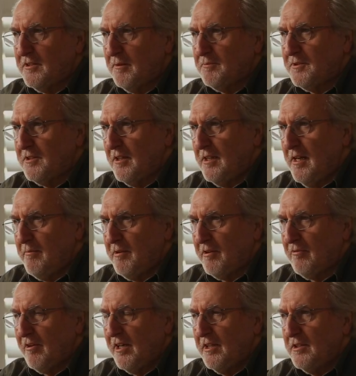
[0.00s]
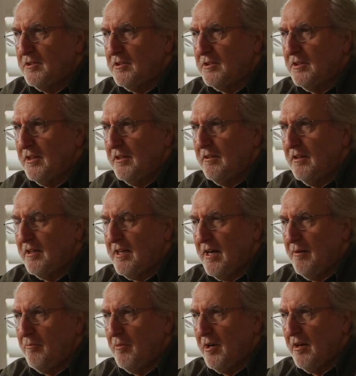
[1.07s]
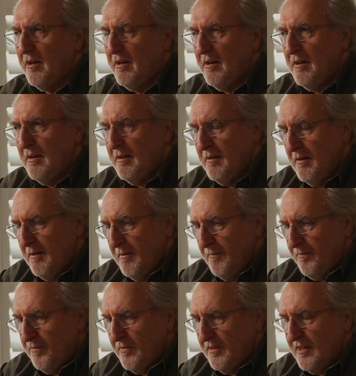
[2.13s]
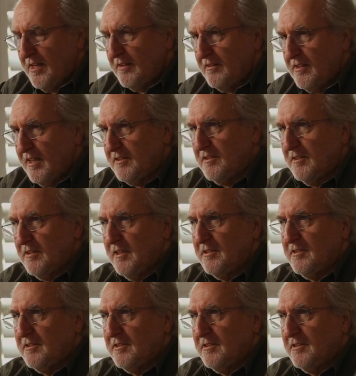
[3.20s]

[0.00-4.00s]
stops dynamic range in your camera, that doesn't